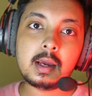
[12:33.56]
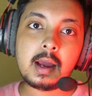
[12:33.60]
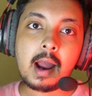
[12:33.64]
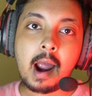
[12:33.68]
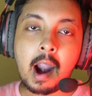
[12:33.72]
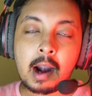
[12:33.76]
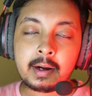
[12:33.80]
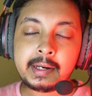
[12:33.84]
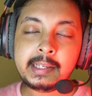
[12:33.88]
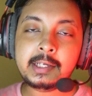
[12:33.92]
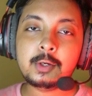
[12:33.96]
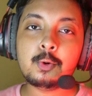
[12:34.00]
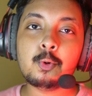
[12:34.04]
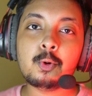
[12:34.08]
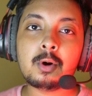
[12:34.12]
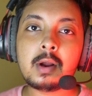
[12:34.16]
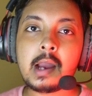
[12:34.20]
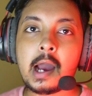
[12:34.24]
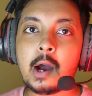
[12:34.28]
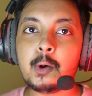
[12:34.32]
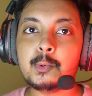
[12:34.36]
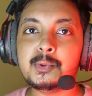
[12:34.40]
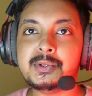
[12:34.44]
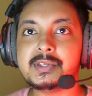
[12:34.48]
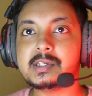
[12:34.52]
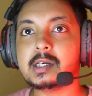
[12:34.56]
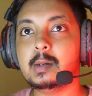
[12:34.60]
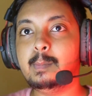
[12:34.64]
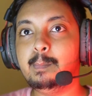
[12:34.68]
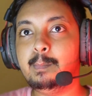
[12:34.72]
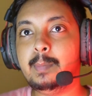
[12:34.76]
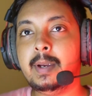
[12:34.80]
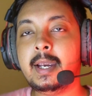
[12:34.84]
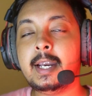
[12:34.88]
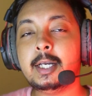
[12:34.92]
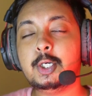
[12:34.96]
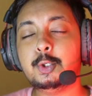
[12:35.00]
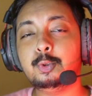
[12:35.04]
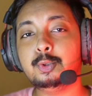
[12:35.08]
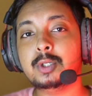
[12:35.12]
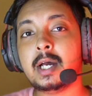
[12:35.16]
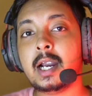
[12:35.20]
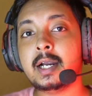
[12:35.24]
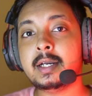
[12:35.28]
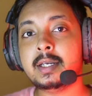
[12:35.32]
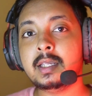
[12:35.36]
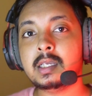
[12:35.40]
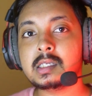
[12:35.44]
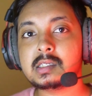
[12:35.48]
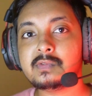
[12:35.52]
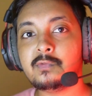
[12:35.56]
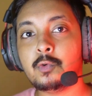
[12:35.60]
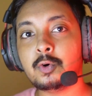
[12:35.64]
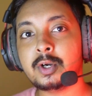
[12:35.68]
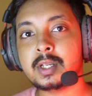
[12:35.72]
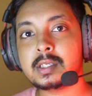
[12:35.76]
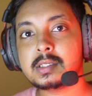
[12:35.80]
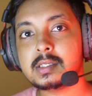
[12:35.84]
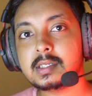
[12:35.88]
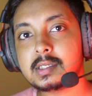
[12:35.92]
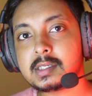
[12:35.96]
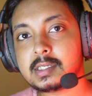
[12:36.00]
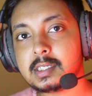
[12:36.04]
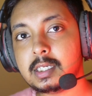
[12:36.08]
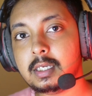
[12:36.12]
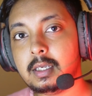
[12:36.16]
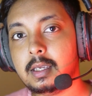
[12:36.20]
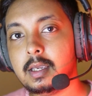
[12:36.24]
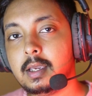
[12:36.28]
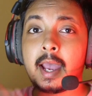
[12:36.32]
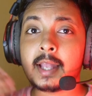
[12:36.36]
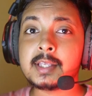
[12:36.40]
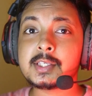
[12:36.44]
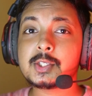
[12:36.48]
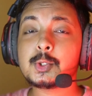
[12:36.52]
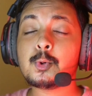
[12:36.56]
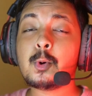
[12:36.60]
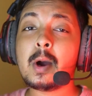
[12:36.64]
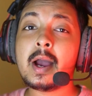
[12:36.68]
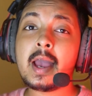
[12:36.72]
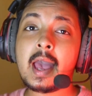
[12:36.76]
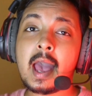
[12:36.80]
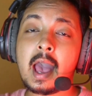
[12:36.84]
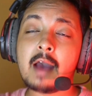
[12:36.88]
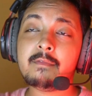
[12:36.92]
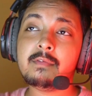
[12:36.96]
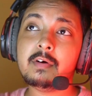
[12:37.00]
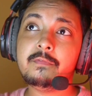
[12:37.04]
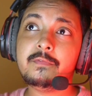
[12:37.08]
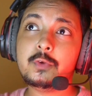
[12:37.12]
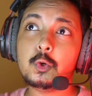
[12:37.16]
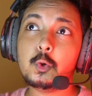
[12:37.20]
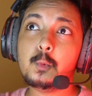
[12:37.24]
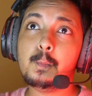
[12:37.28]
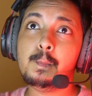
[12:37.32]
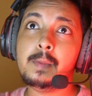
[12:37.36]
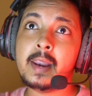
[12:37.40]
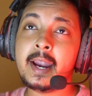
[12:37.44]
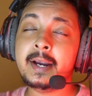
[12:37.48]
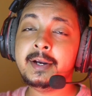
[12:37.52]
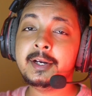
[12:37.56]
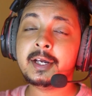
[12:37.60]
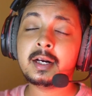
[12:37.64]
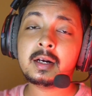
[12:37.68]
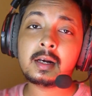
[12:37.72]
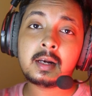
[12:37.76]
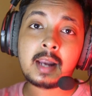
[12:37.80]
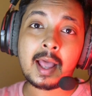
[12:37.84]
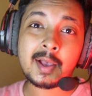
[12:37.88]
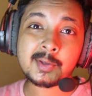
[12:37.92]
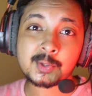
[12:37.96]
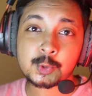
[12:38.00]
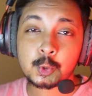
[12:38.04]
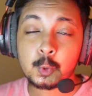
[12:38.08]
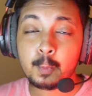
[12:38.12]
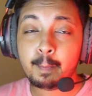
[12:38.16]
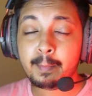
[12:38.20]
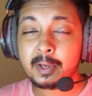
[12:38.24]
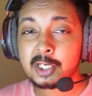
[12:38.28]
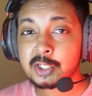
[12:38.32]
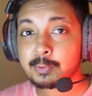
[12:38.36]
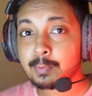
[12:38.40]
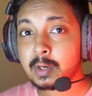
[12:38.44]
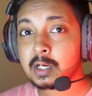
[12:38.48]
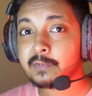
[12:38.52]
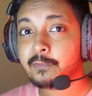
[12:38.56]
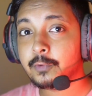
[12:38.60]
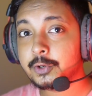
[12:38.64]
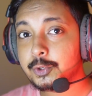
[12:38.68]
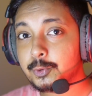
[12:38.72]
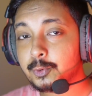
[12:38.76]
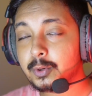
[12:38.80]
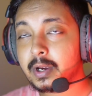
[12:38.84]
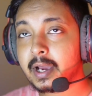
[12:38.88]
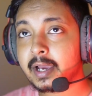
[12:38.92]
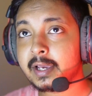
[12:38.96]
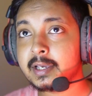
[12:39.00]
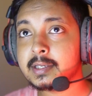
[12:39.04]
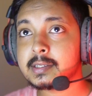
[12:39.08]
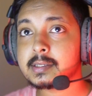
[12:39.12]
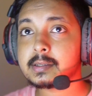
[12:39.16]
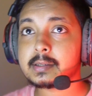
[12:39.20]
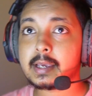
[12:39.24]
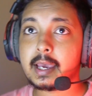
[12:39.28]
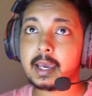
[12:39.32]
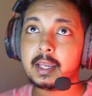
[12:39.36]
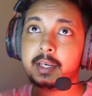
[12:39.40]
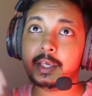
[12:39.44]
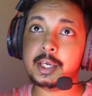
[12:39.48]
RT core counts compared to the RTX 4060. And so I have a few Blender classroom benchmark for you guys. And